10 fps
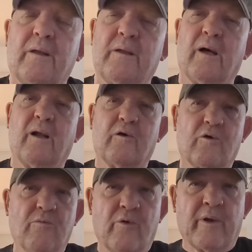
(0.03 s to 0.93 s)
Yeah, hello,
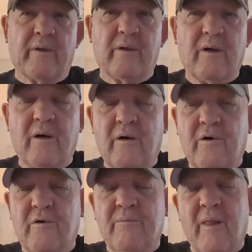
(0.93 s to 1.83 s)
good morning.
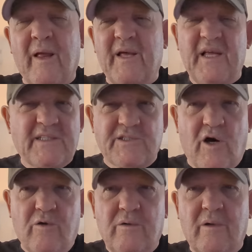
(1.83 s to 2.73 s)
Um, years
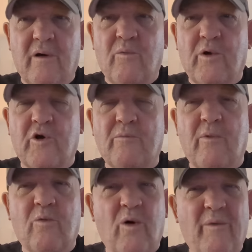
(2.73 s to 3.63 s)
ago, when I got
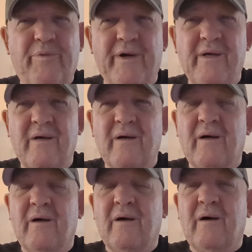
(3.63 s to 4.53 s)
my YP,
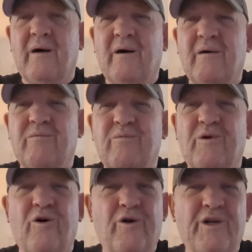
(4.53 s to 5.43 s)
um,
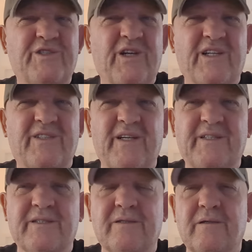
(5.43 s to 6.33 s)
early
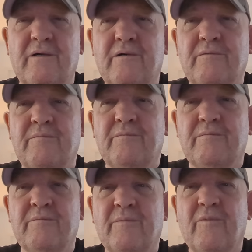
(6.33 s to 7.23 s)
60s, um,
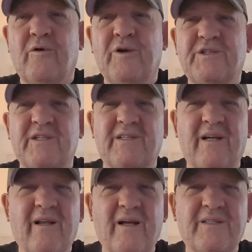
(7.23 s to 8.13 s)
early
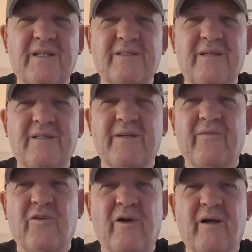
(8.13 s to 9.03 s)
60s, late 60s,
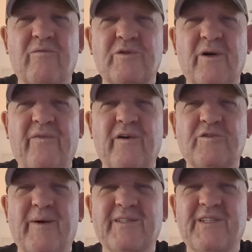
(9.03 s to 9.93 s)
something like that. It was, I think it was
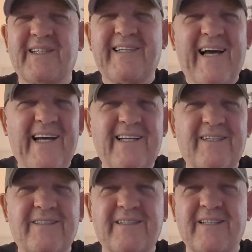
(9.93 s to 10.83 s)
about
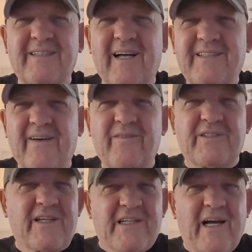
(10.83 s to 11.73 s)
68, 67,
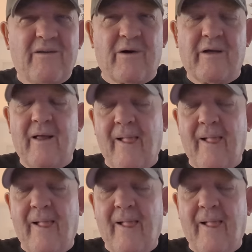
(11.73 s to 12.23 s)
68, anyway.